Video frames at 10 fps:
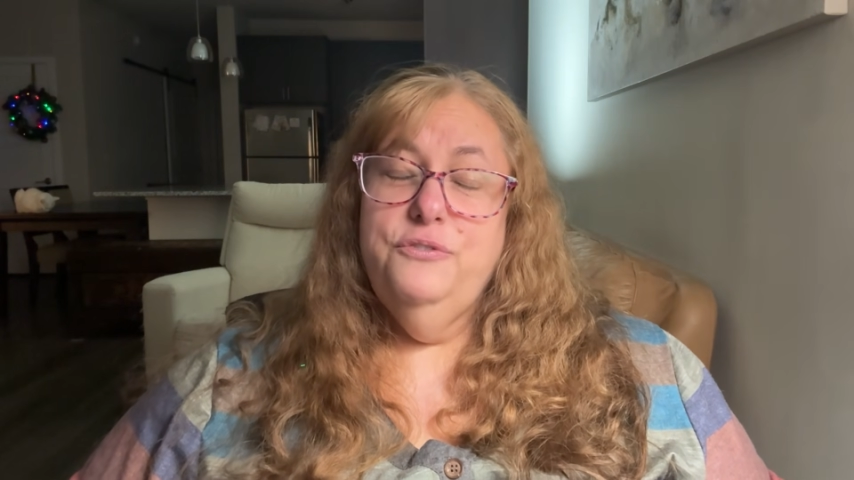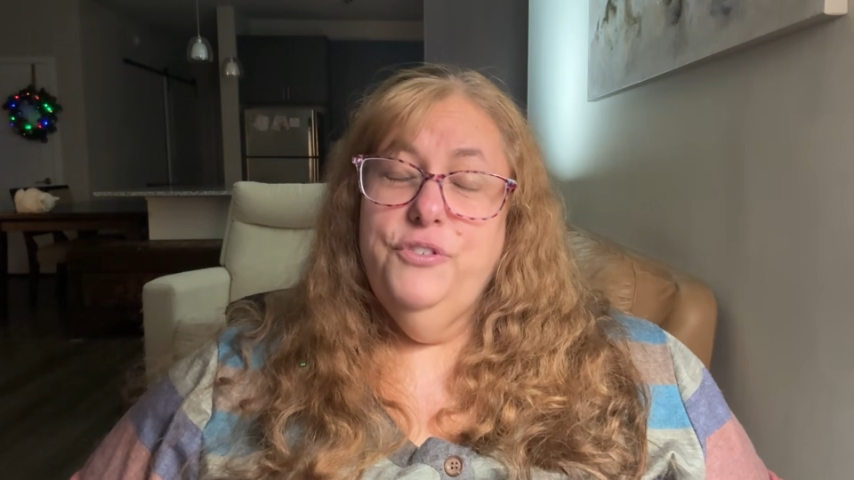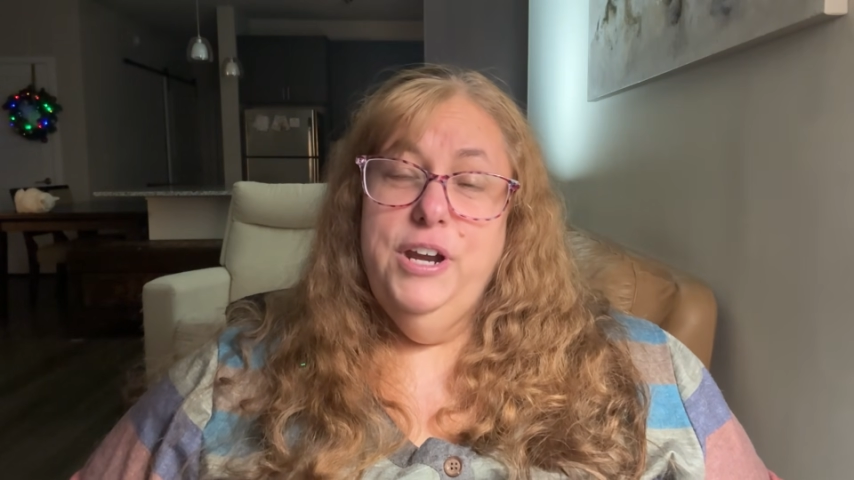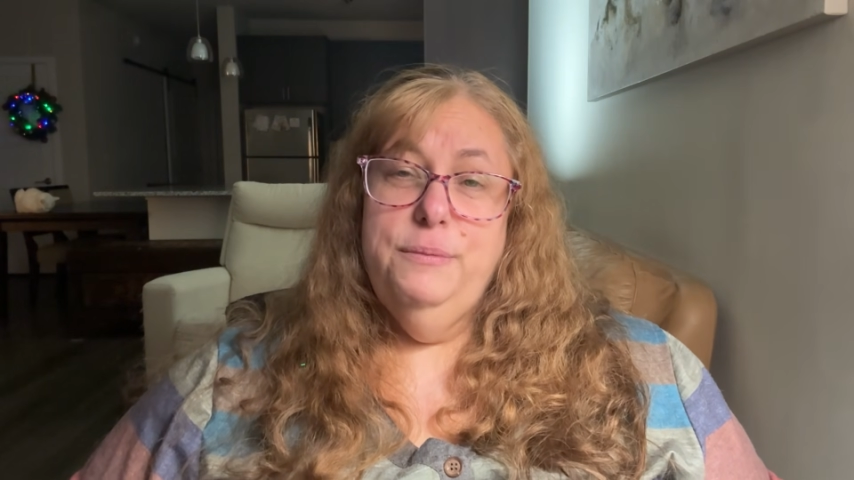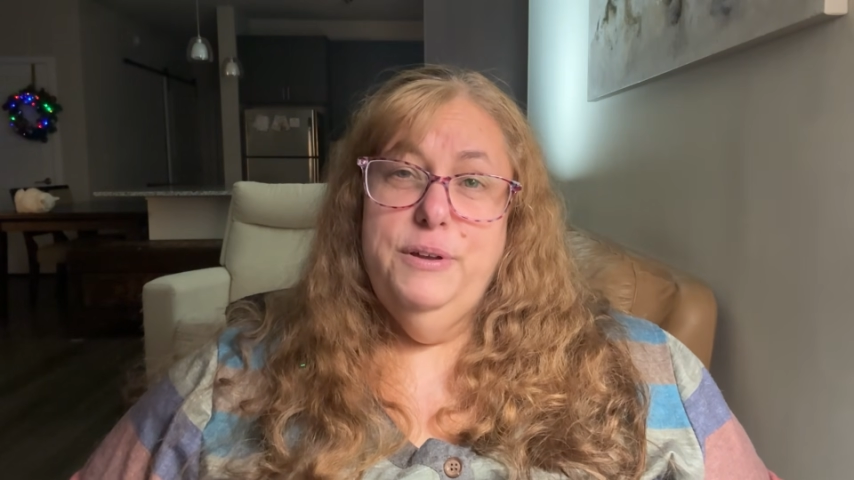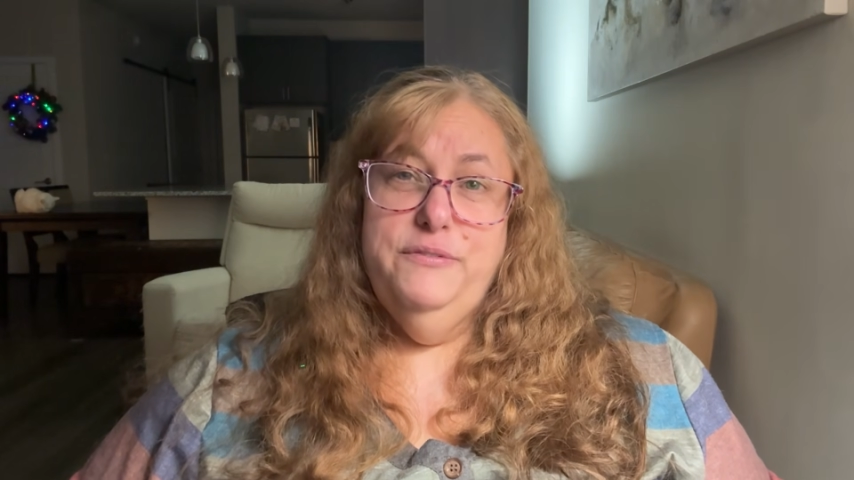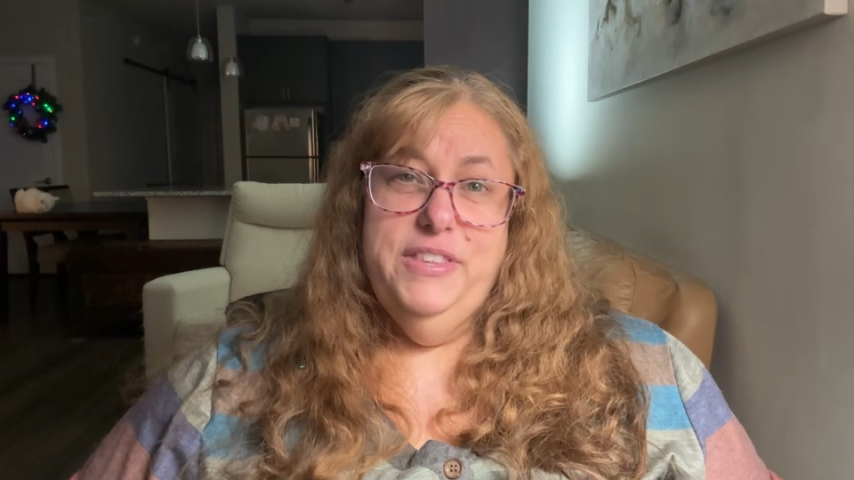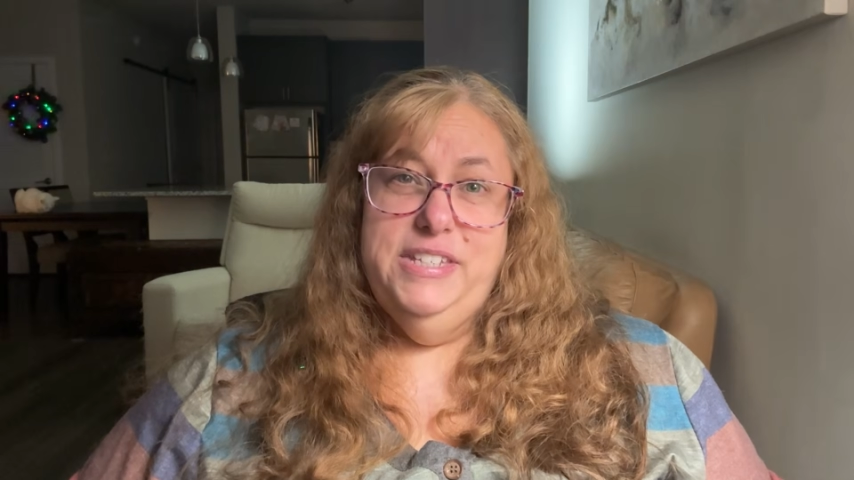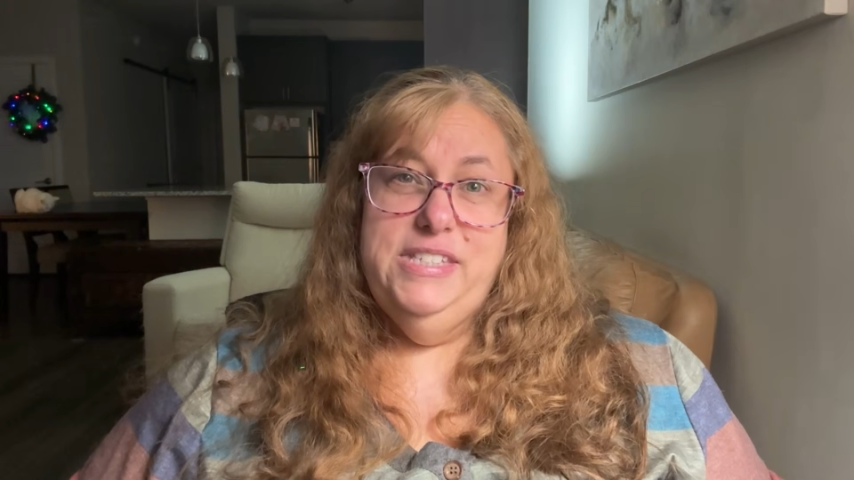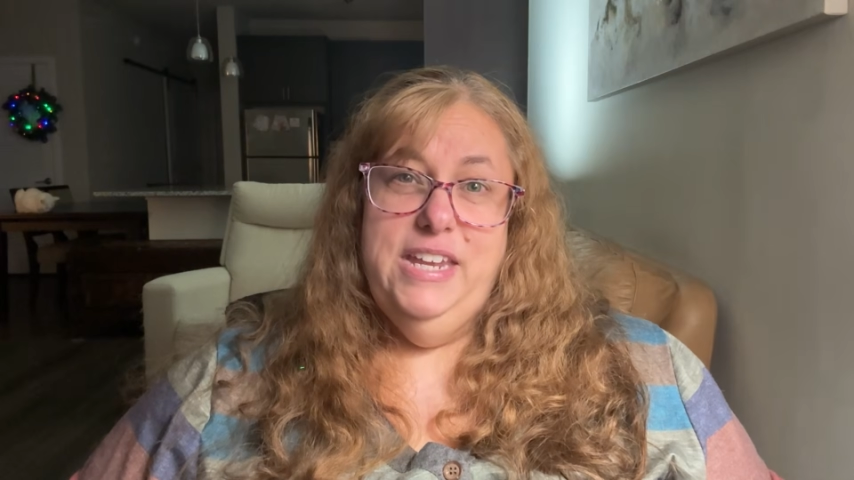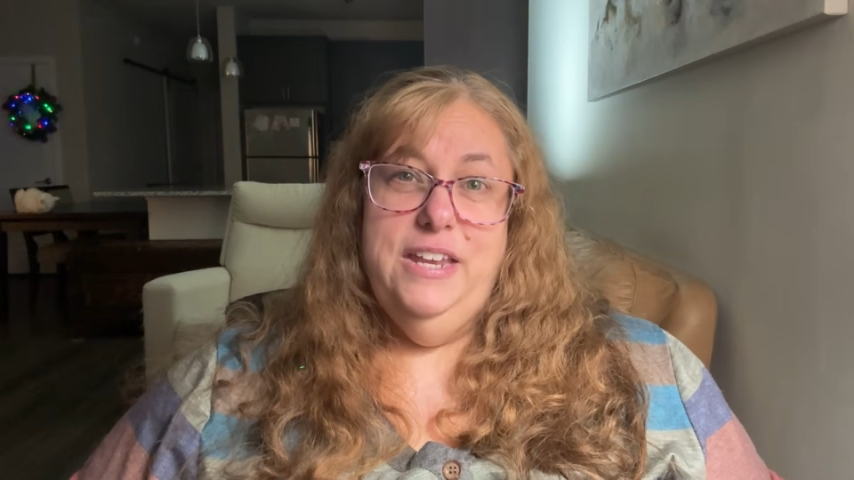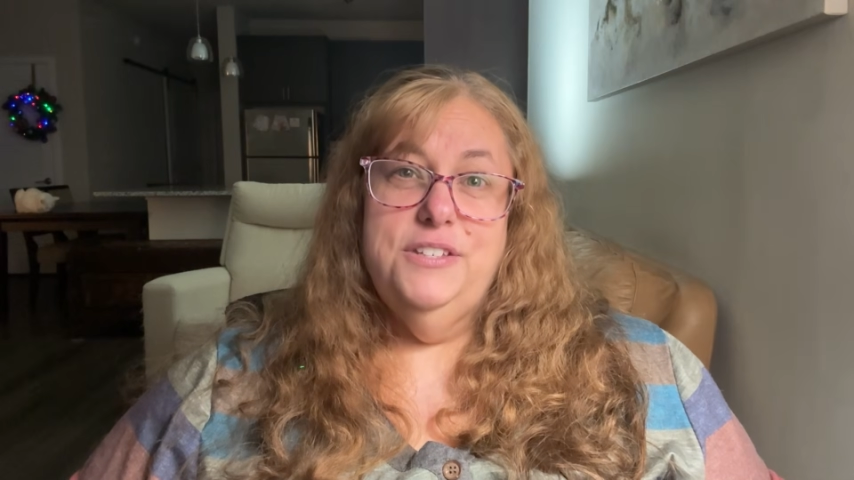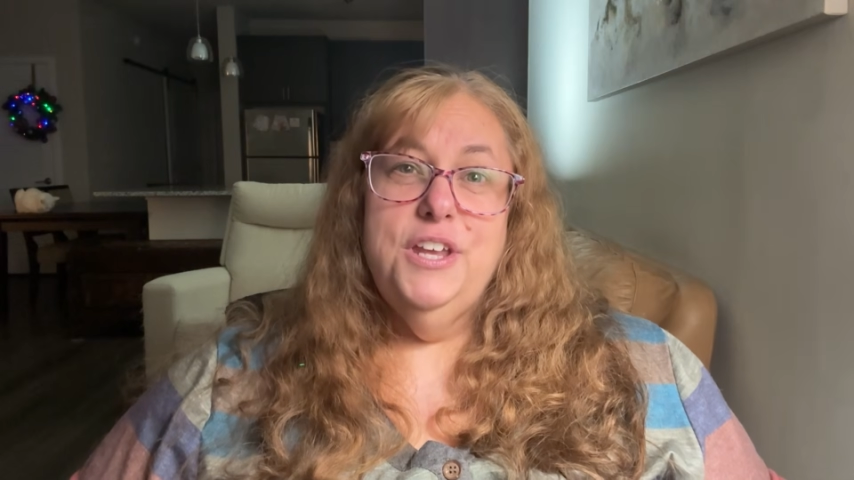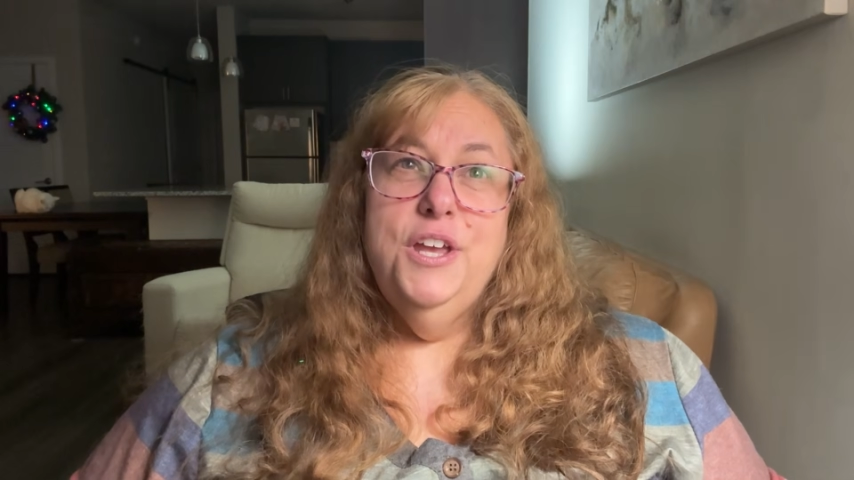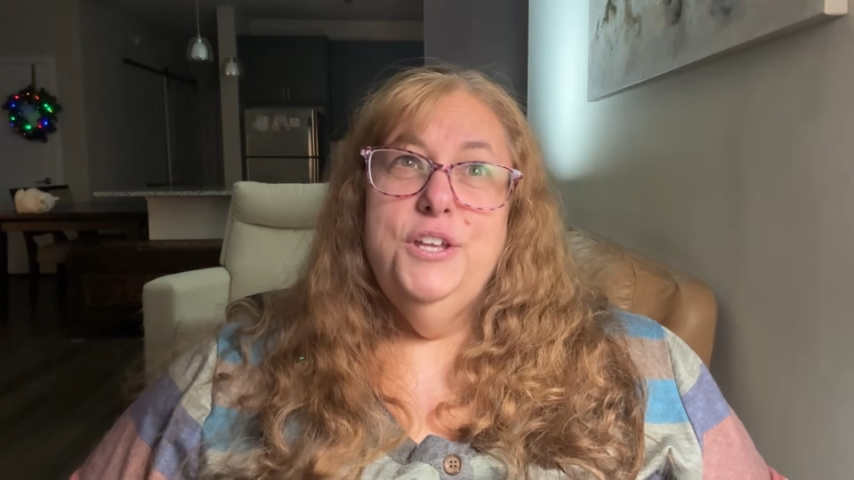Freedom of the Seas.